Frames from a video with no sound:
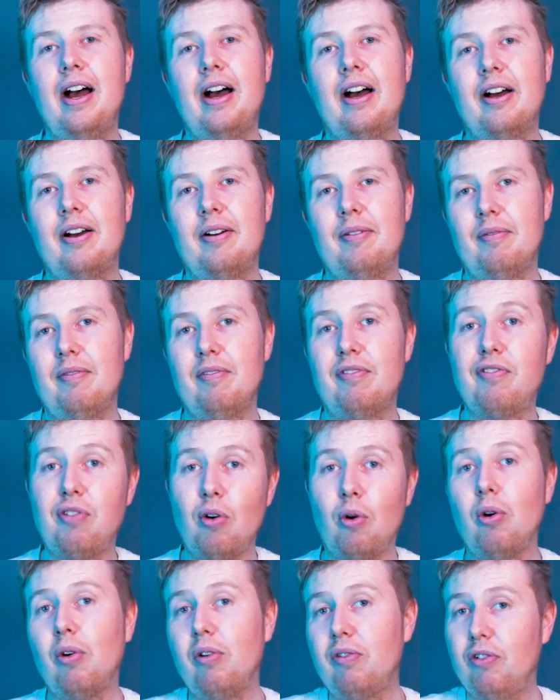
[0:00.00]
um,
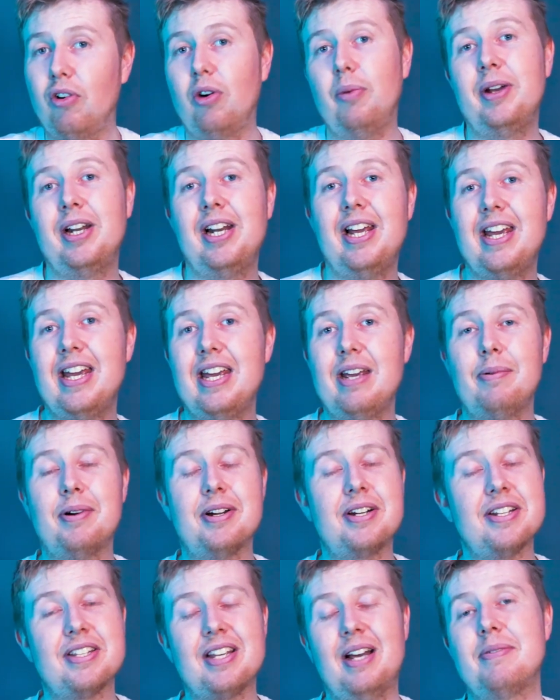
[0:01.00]
for Formula E,
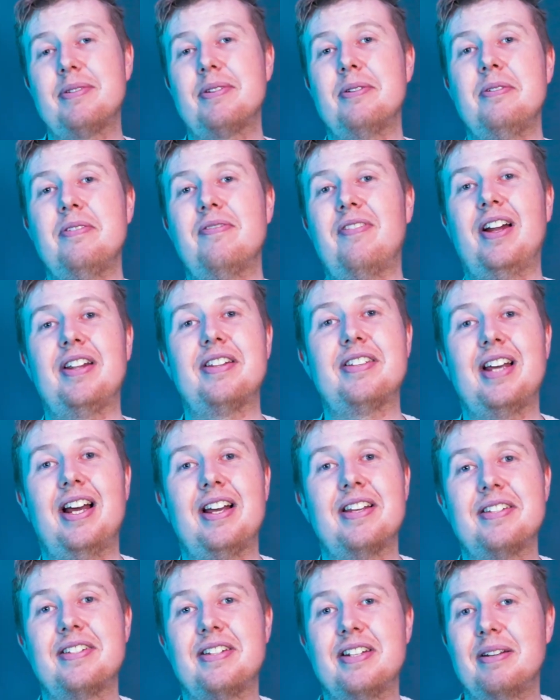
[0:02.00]
which is absolutely
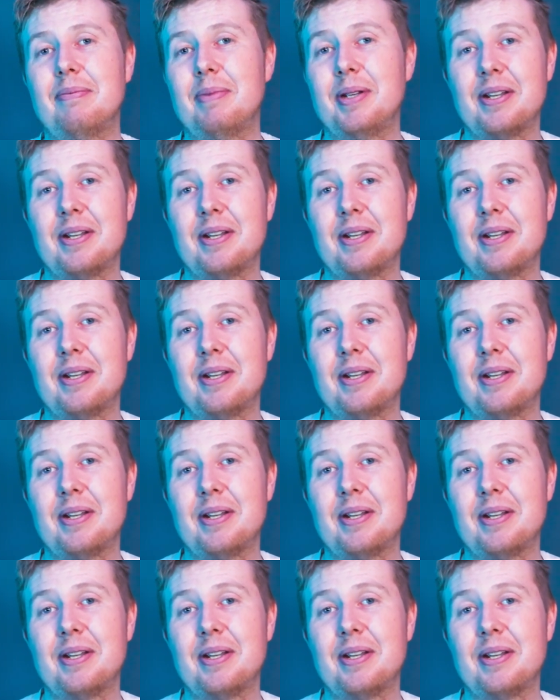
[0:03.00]
fantastic,